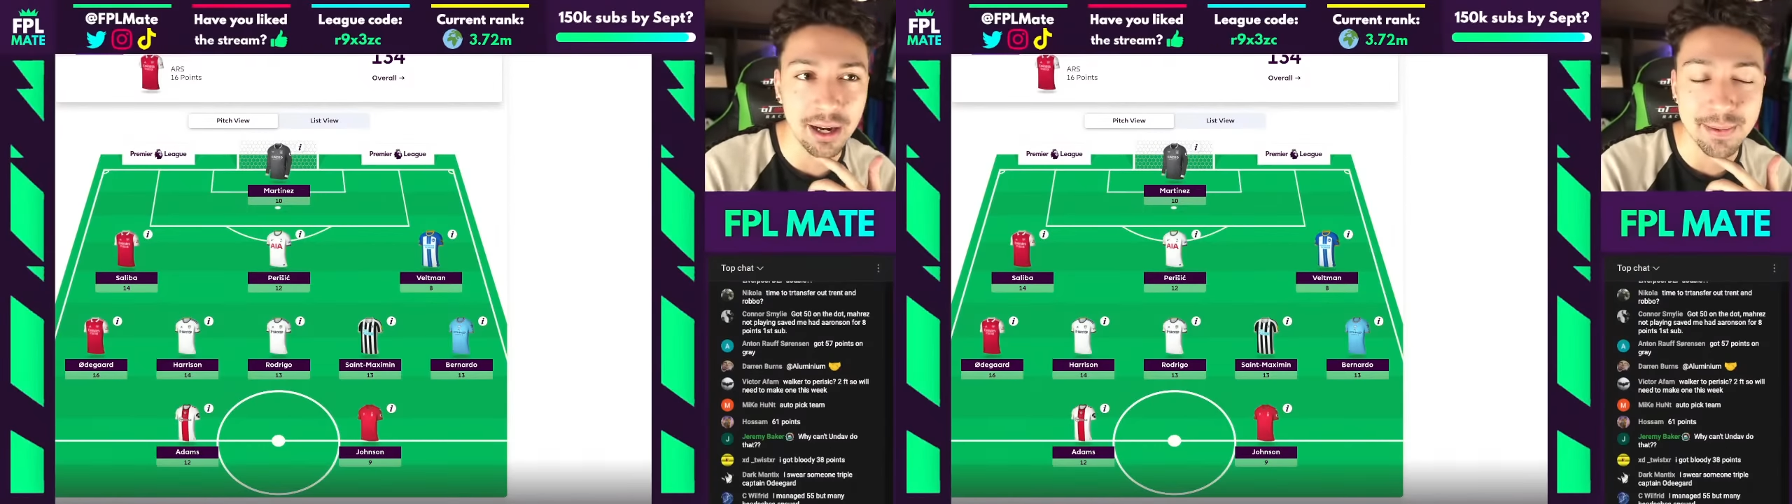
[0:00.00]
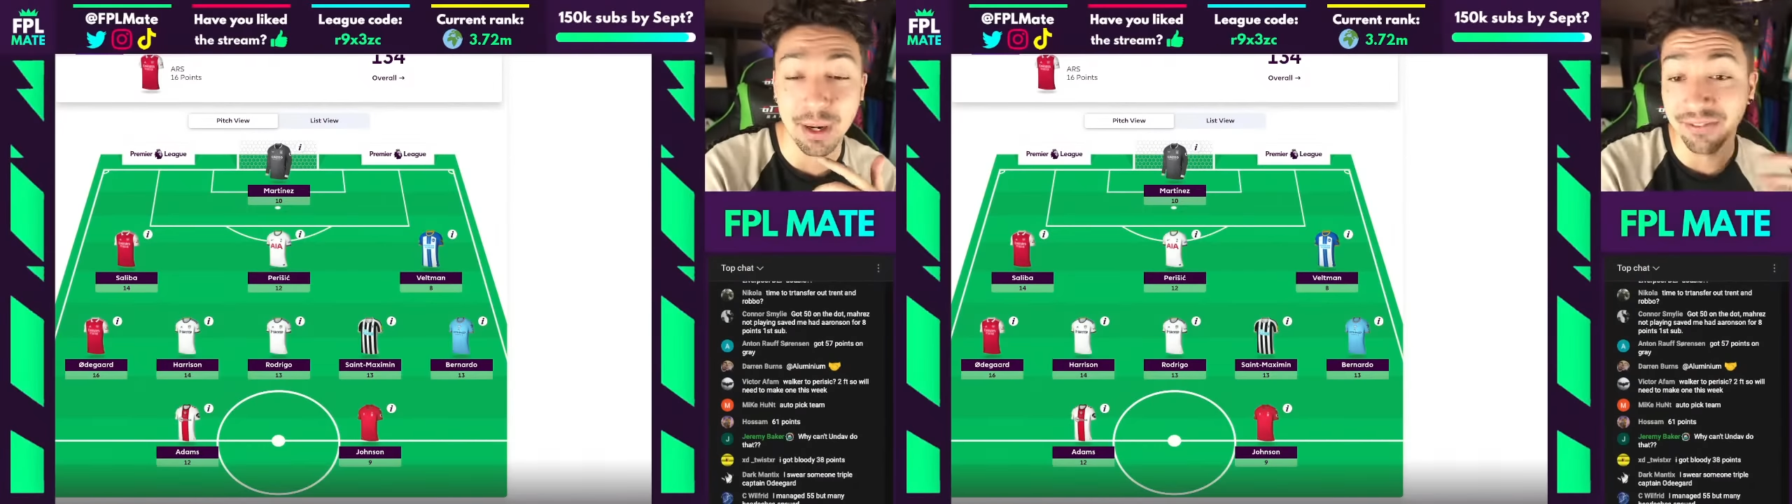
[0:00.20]

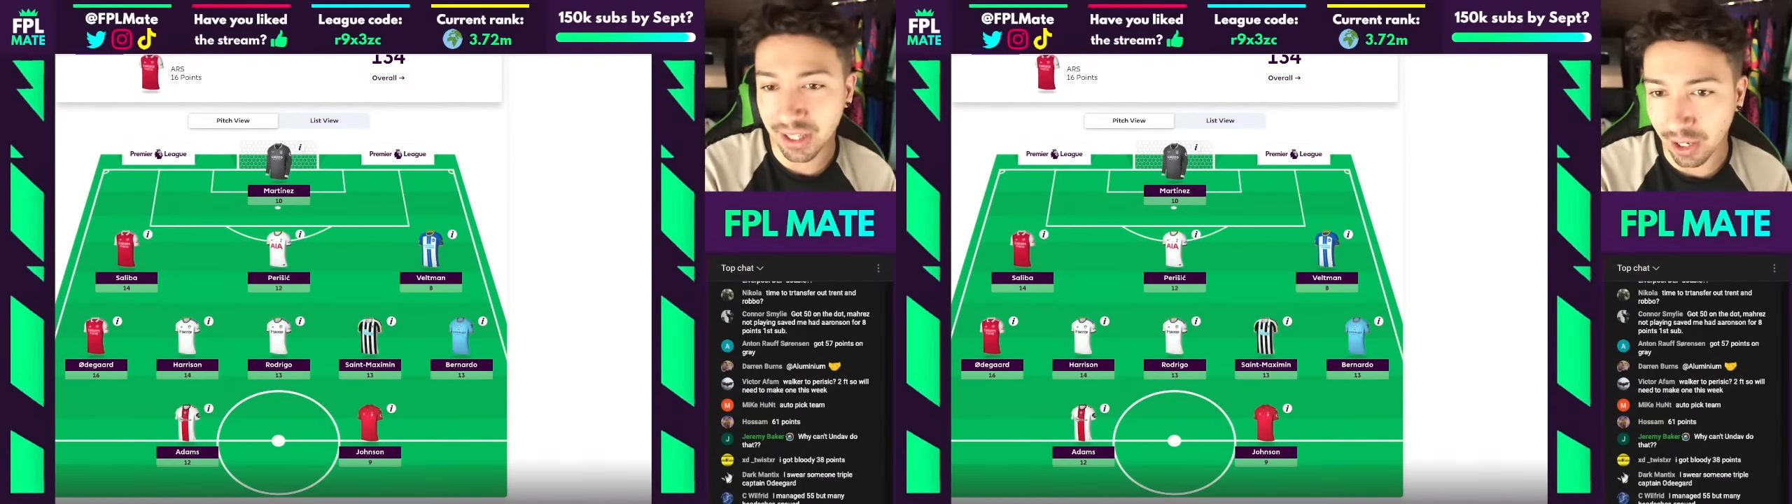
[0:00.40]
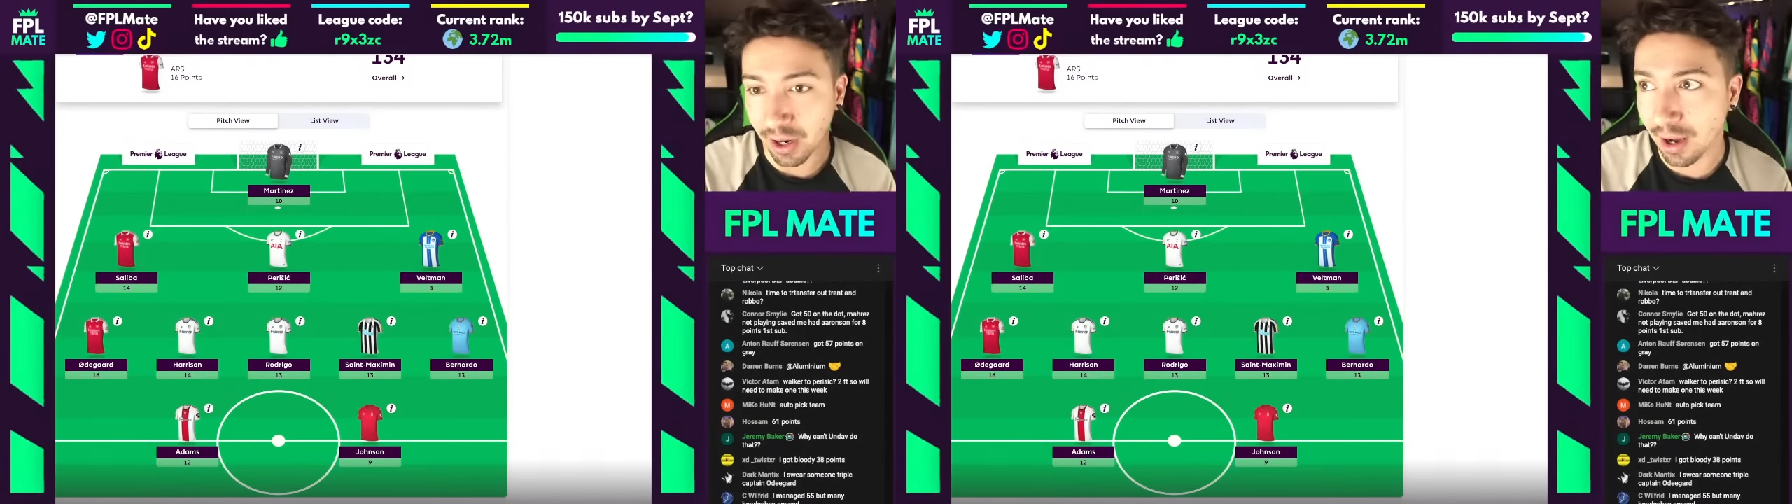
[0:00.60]
in my
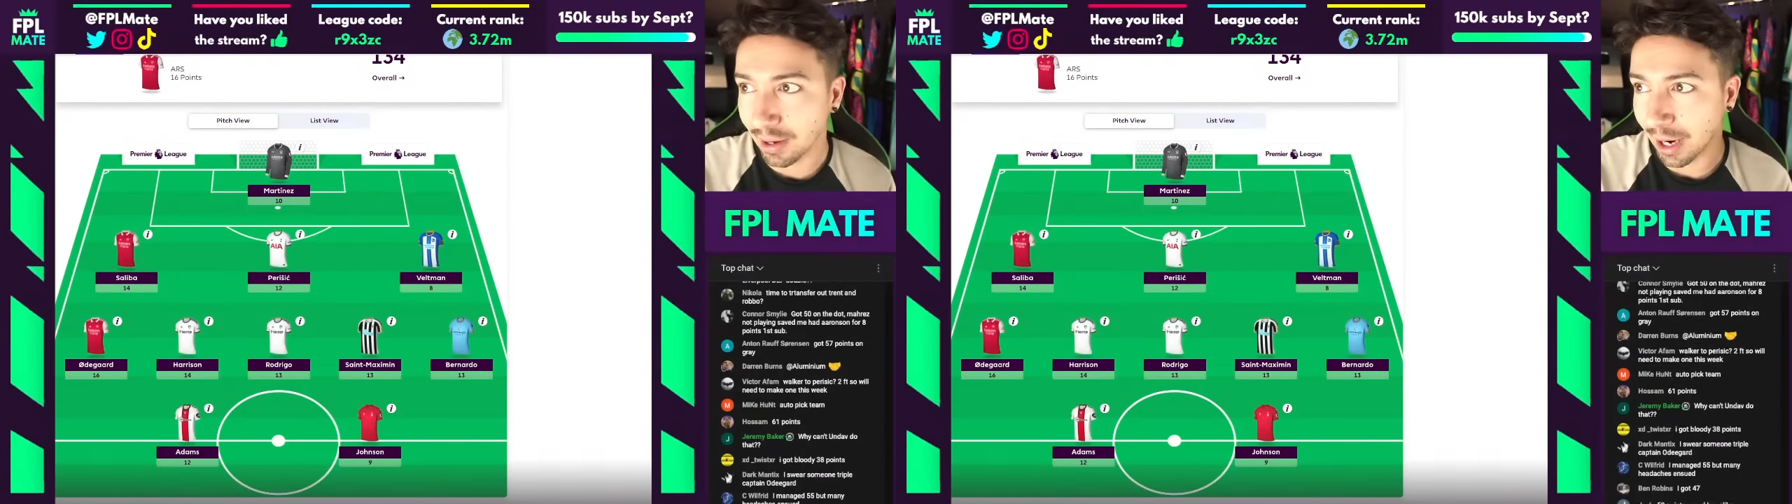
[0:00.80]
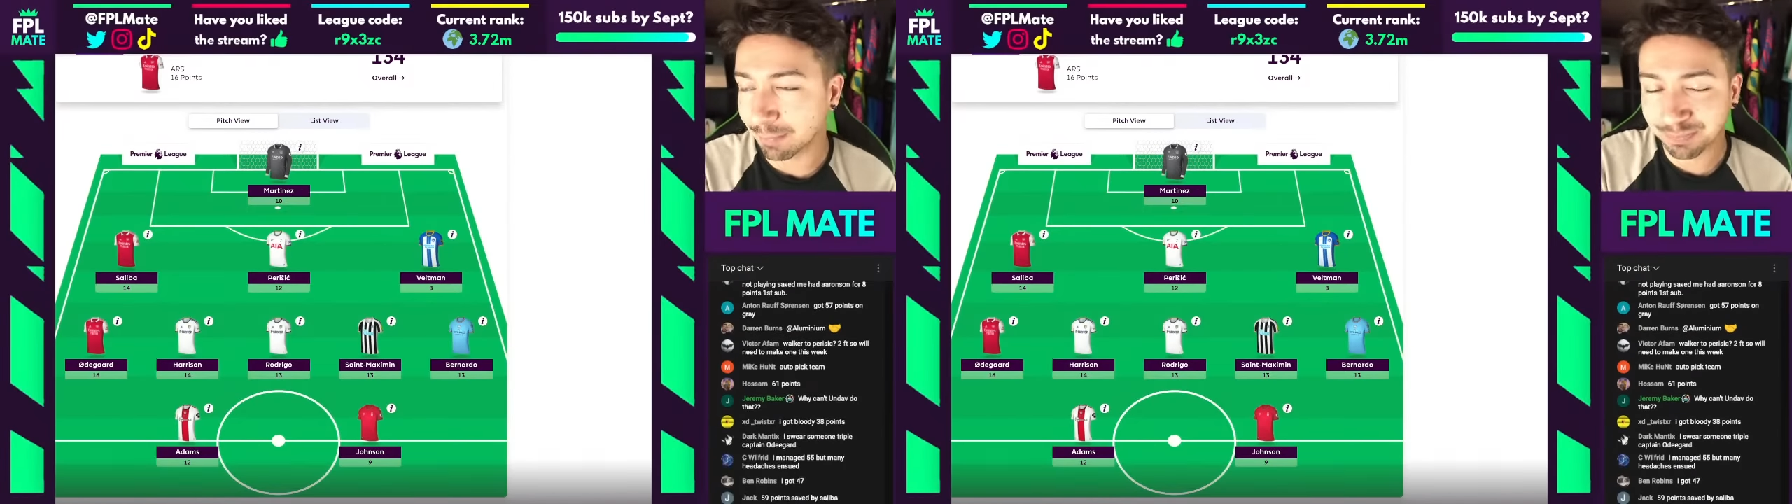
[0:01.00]
video
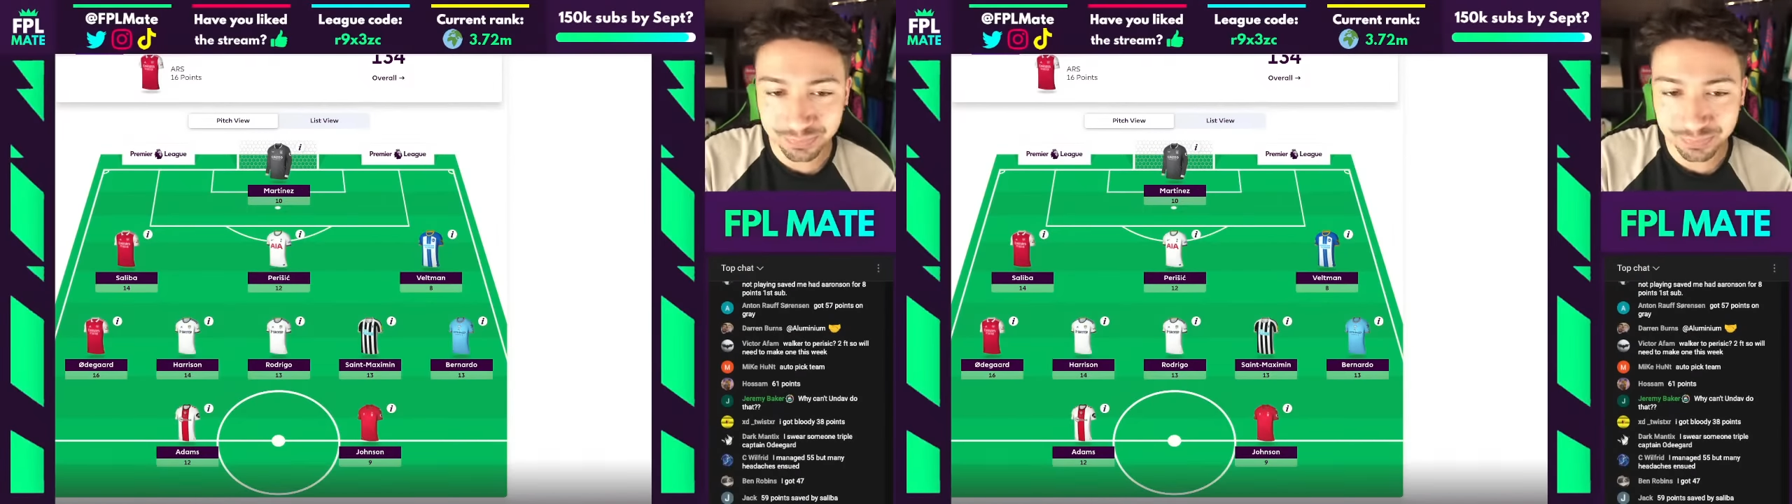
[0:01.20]
earlier,